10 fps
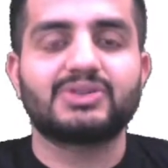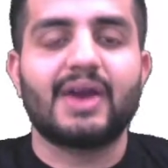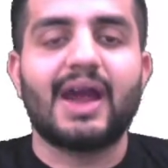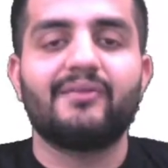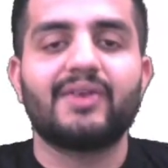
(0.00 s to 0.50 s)
So
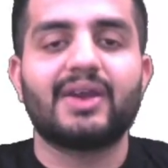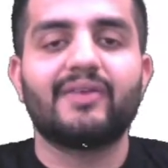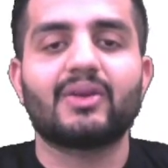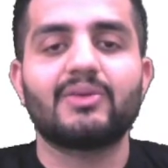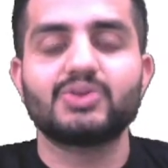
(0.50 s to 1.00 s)
we
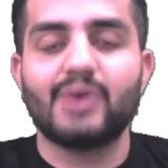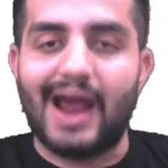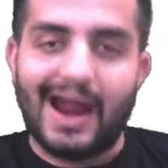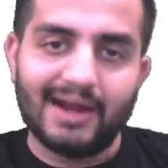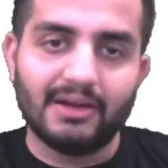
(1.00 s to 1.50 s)
can also
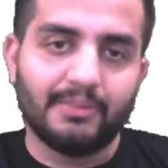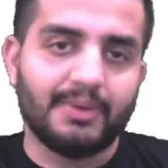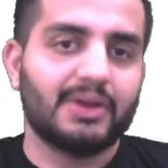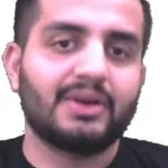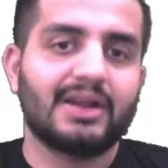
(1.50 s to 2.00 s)
add a
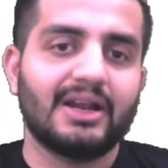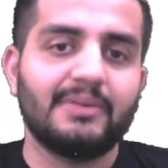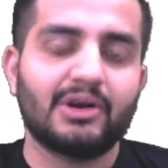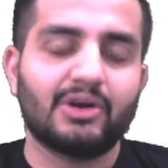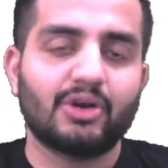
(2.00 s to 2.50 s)
particular
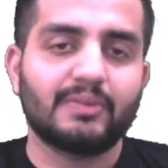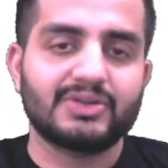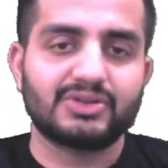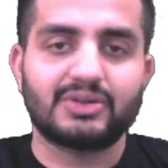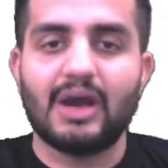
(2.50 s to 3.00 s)
element on top of
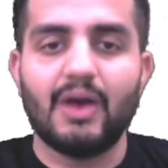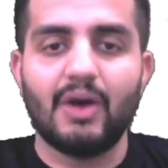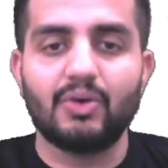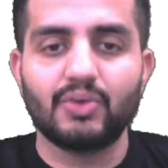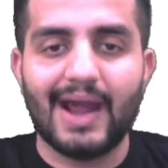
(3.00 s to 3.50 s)
it. So now
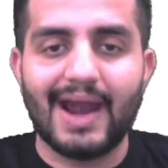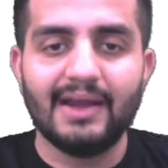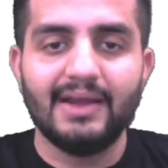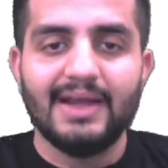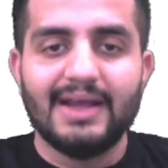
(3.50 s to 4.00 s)
how to add?